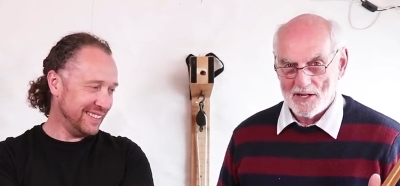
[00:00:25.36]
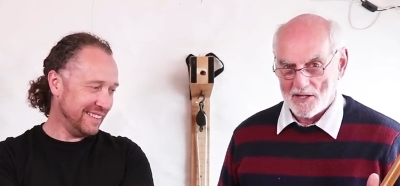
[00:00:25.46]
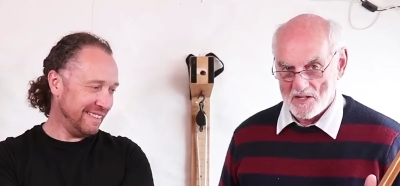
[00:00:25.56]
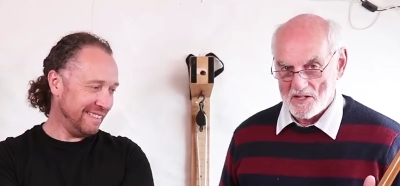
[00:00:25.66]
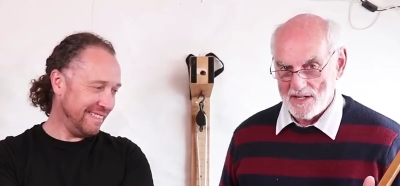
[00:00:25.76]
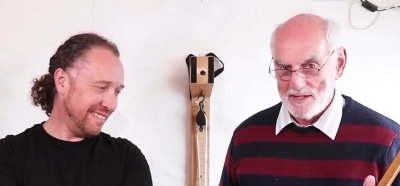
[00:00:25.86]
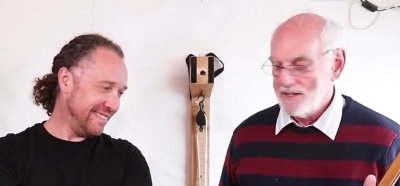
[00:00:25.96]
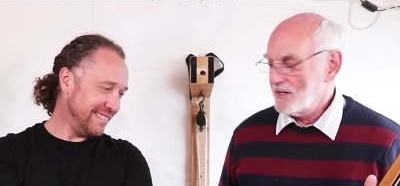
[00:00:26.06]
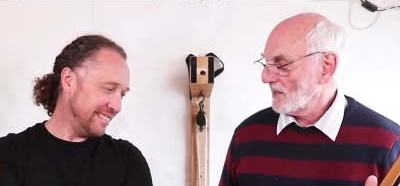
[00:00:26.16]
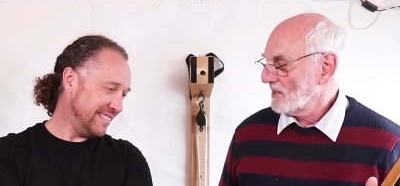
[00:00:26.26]

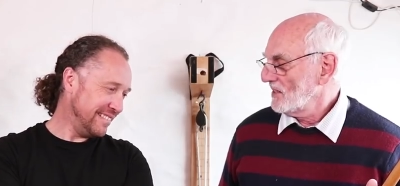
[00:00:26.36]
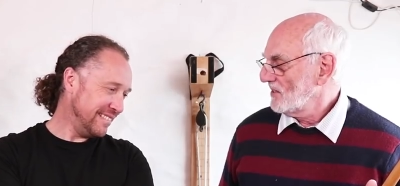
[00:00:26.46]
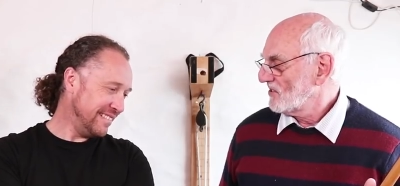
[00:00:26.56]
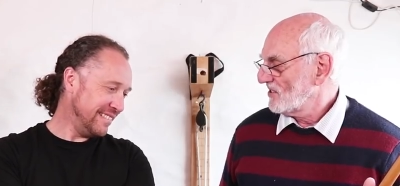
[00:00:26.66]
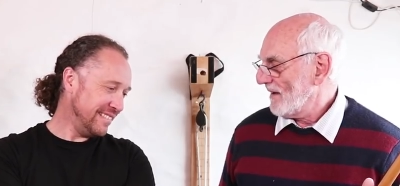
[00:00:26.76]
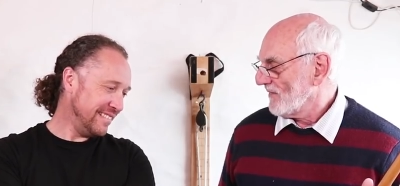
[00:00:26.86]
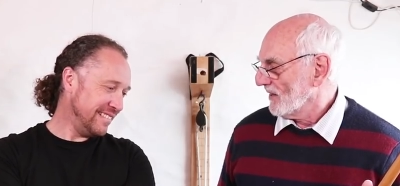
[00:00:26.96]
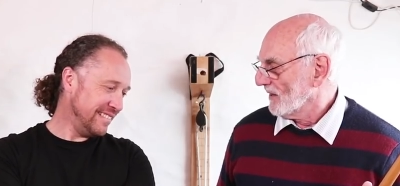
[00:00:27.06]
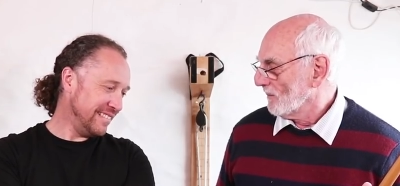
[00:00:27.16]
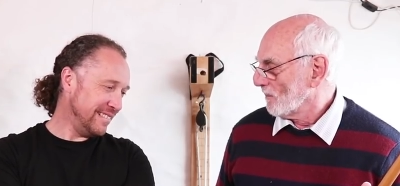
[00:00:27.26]
Speaker 1: nineteen
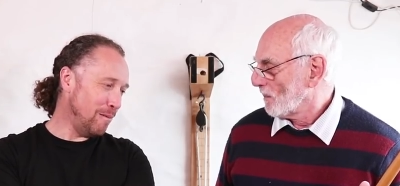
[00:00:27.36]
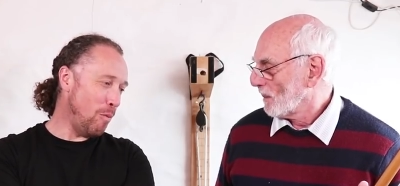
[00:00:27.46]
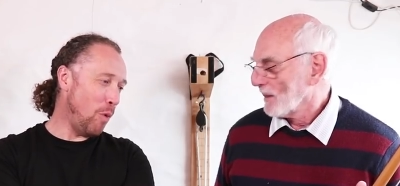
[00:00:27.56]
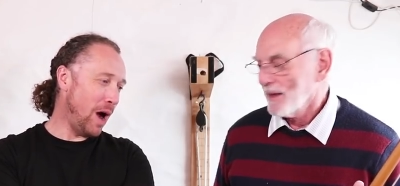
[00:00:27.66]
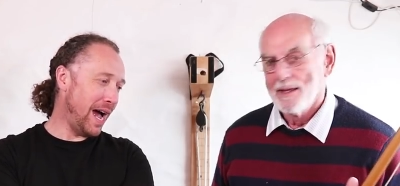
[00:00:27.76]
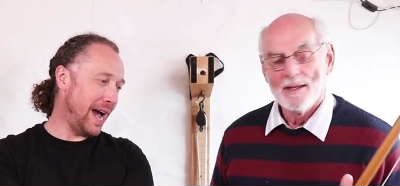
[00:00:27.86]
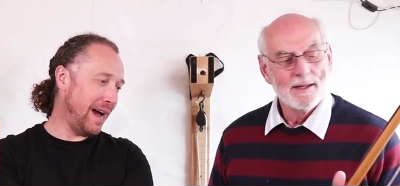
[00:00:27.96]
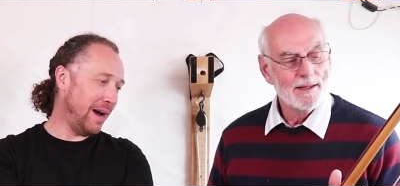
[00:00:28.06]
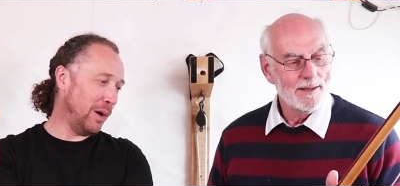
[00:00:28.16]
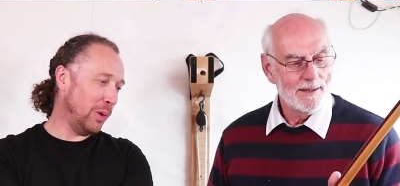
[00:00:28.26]
ninety-seven.
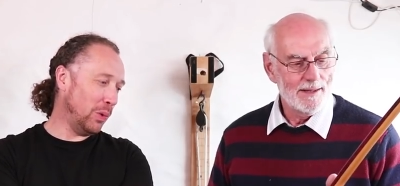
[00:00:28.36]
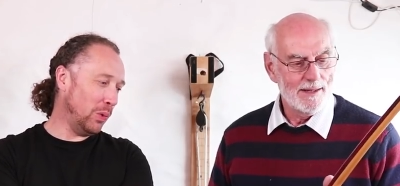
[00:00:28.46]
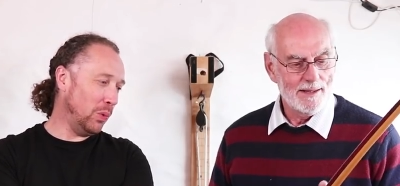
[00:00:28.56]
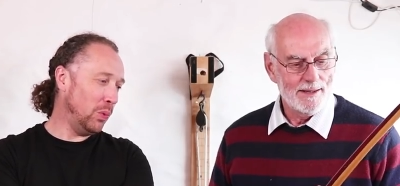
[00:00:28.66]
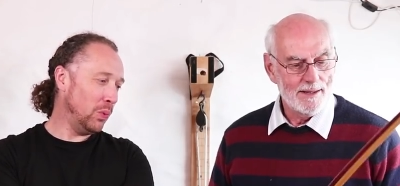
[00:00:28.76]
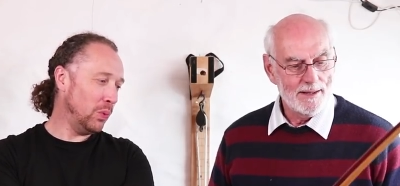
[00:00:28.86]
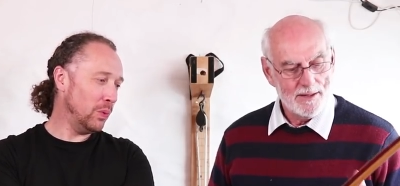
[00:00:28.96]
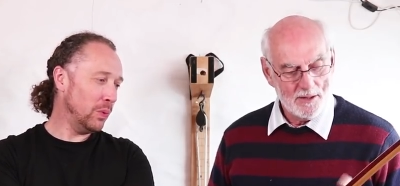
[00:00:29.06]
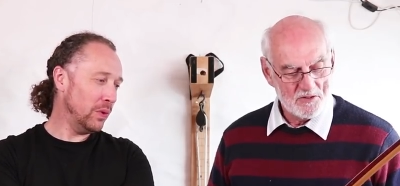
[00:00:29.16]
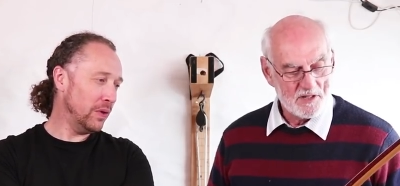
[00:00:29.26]
Wow.
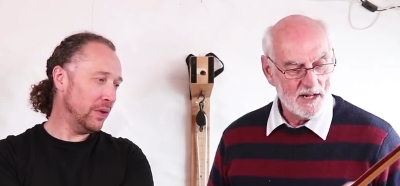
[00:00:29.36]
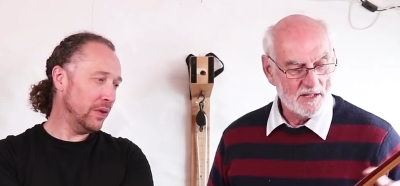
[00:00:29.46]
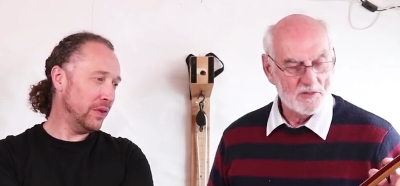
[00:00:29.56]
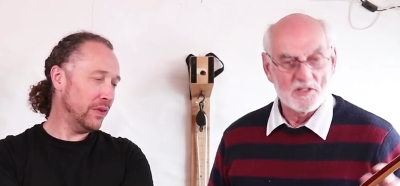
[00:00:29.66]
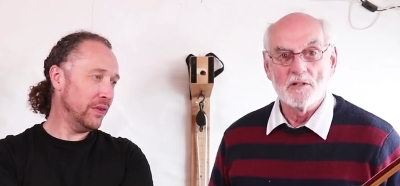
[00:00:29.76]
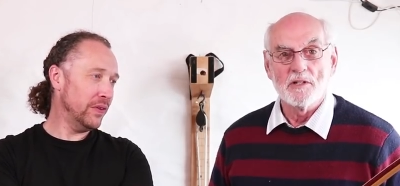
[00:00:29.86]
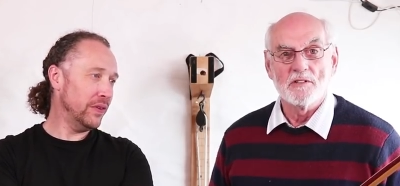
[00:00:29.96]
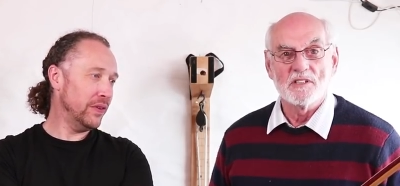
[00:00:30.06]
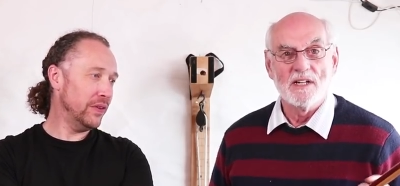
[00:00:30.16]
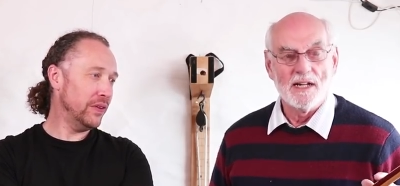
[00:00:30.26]
In those days, still using